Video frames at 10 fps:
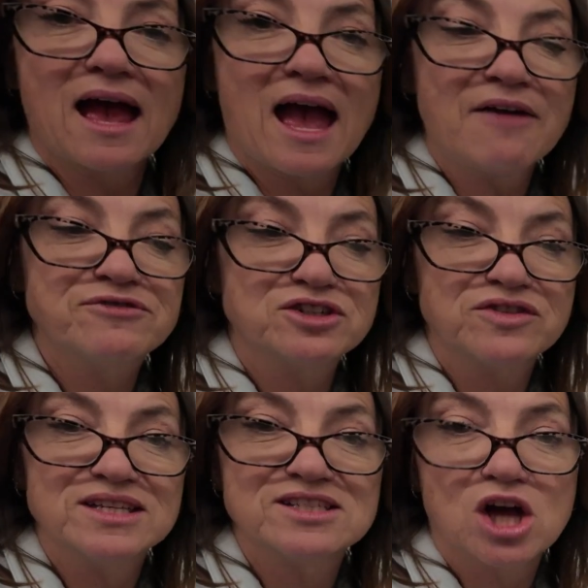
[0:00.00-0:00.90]
after
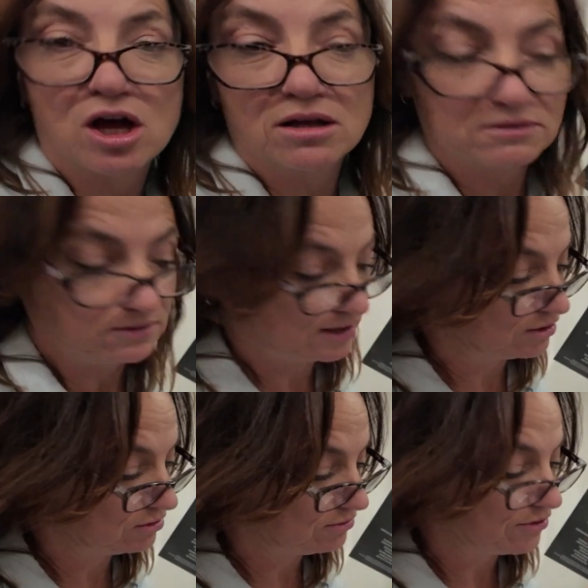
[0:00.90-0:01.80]
this
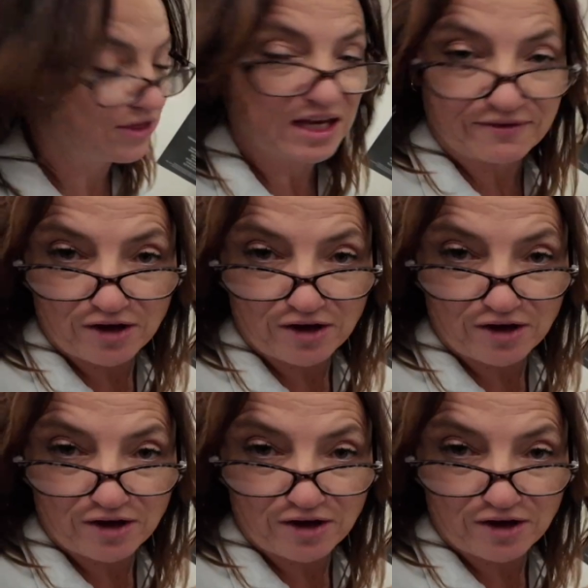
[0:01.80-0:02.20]
little thing of